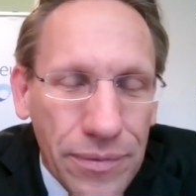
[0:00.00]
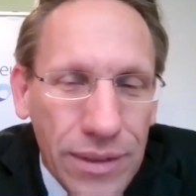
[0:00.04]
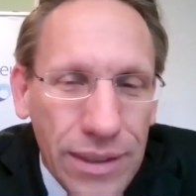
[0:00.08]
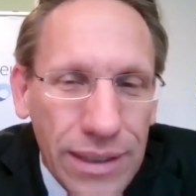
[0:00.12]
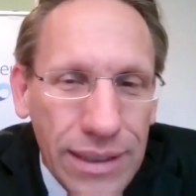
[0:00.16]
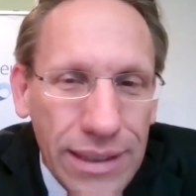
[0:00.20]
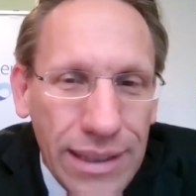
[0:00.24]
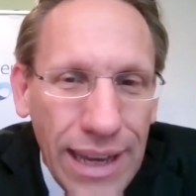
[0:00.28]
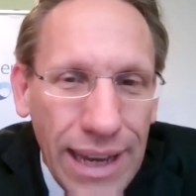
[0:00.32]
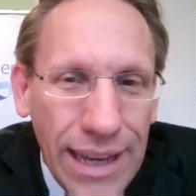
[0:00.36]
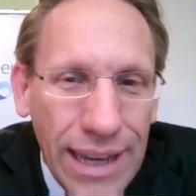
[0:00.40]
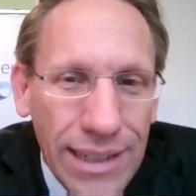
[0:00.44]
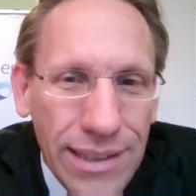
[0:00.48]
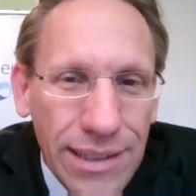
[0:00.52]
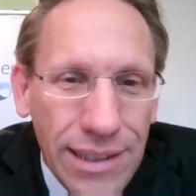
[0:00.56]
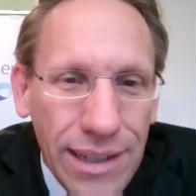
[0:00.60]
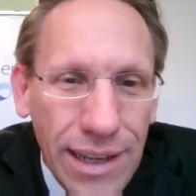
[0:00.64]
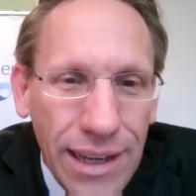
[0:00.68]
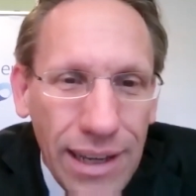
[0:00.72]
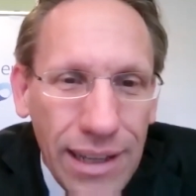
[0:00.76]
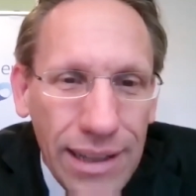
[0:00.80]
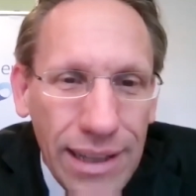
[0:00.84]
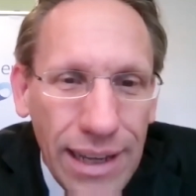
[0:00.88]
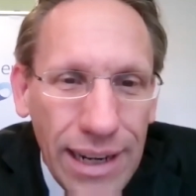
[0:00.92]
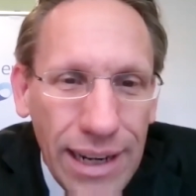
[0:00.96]
that
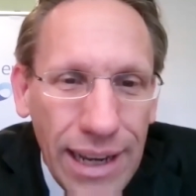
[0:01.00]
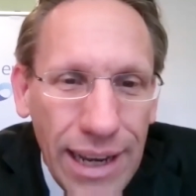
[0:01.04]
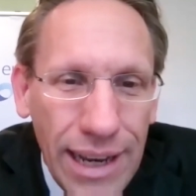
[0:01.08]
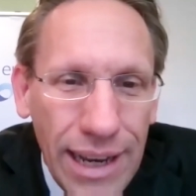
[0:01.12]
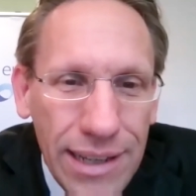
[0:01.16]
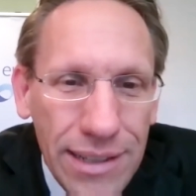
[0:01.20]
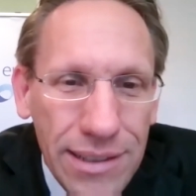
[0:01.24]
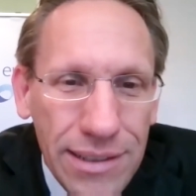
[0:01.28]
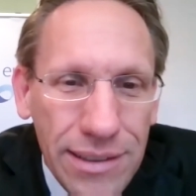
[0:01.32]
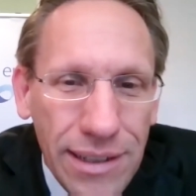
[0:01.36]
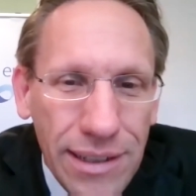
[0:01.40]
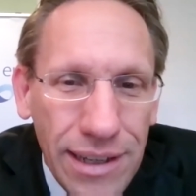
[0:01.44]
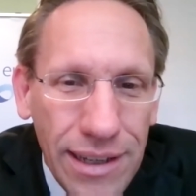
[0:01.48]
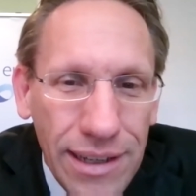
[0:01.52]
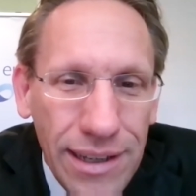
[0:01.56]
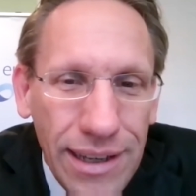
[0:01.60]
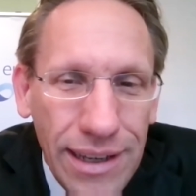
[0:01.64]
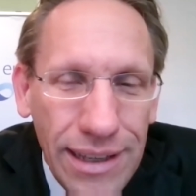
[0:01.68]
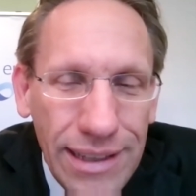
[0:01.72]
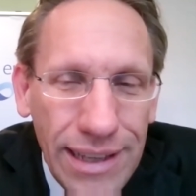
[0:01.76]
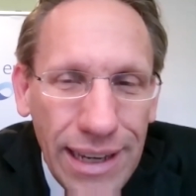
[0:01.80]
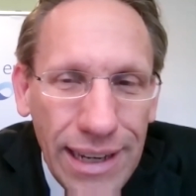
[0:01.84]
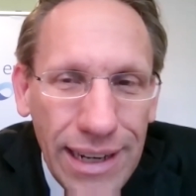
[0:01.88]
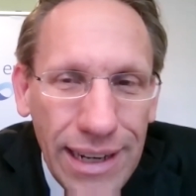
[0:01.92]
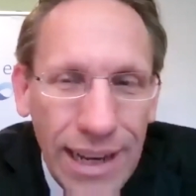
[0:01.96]
uh, that has uh,
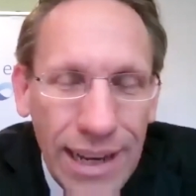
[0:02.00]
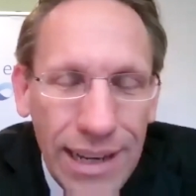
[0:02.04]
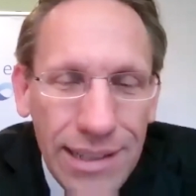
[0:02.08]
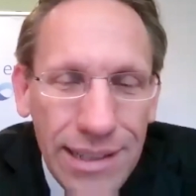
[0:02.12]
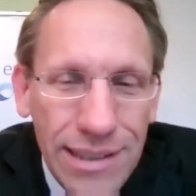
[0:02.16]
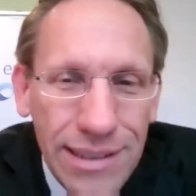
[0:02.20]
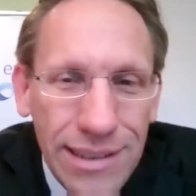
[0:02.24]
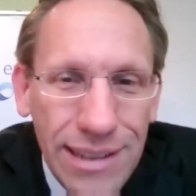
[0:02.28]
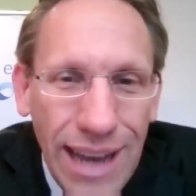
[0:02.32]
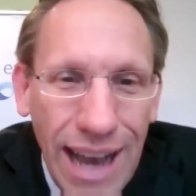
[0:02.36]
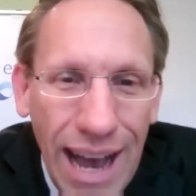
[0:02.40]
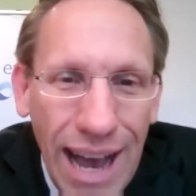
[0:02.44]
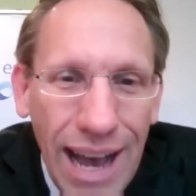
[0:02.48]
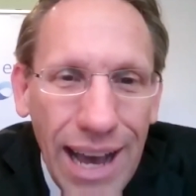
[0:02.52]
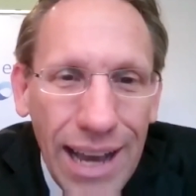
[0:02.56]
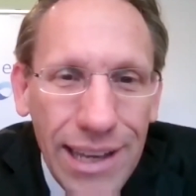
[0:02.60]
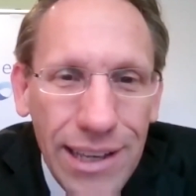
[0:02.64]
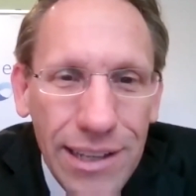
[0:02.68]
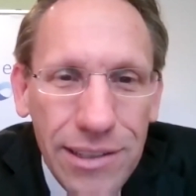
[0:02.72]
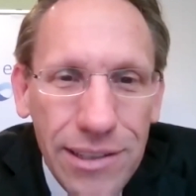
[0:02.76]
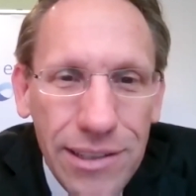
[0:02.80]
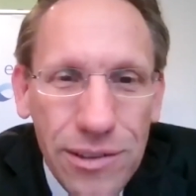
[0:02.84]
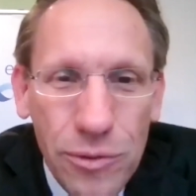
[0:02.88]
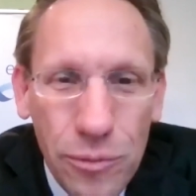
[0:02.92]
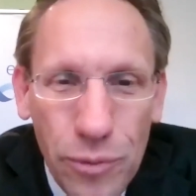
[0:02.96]
that has the
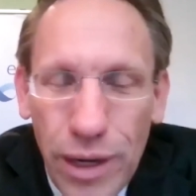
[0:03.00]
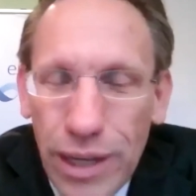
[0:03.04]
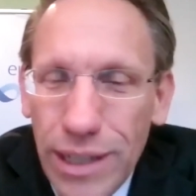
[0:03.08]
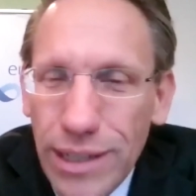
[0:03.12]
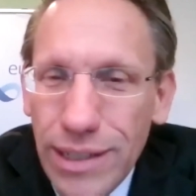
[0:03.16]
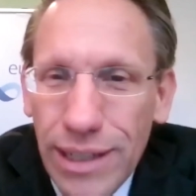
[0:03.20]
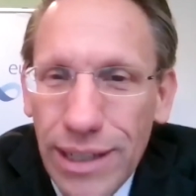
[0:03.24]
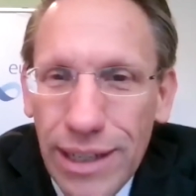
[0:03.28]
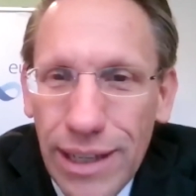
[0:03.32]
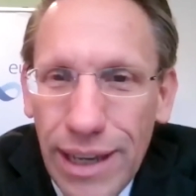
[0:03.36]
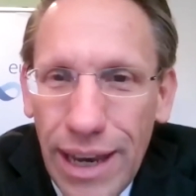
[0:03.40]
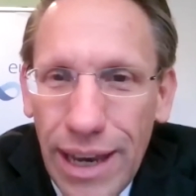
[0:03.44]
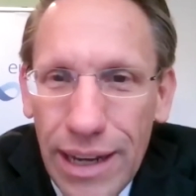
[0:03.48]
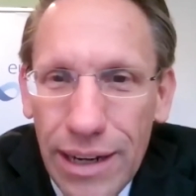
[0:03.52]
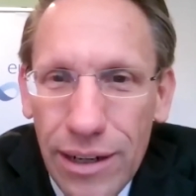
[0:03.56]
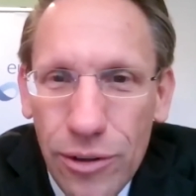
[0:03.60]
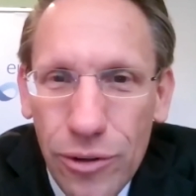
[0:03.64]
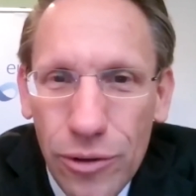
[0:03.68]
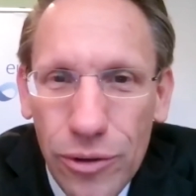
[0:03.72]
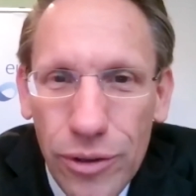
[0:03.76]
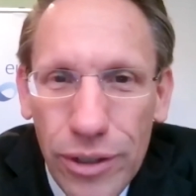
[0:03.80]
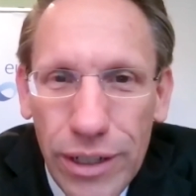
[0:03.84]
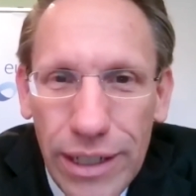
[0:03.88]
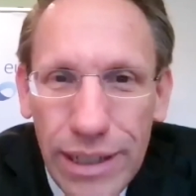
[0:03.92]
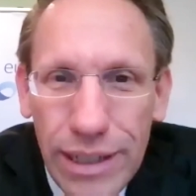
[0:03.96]
highest rating
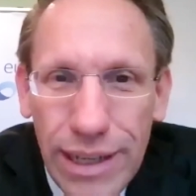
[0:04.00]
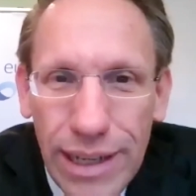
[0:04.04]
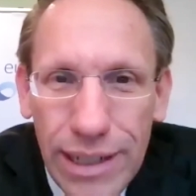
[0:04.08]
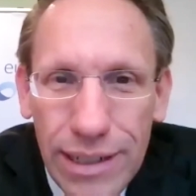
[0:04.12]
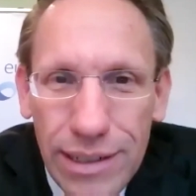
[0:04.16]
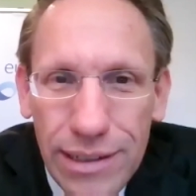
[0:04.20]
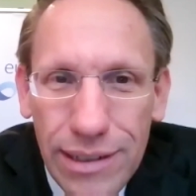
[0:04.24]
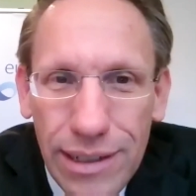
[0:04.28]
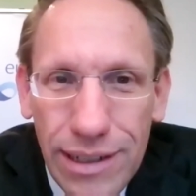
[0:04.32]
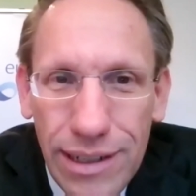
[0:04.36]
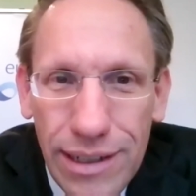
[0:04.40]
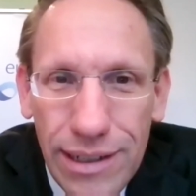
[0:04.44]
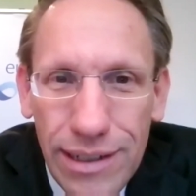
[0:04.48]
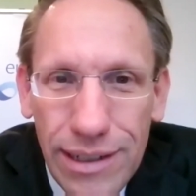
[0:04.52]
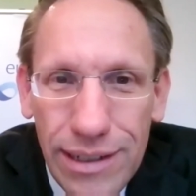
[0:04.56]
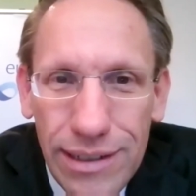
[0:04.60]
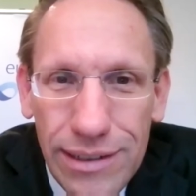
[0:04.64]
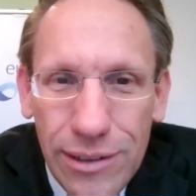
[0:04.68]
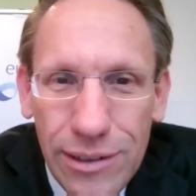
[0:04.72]
category that uh,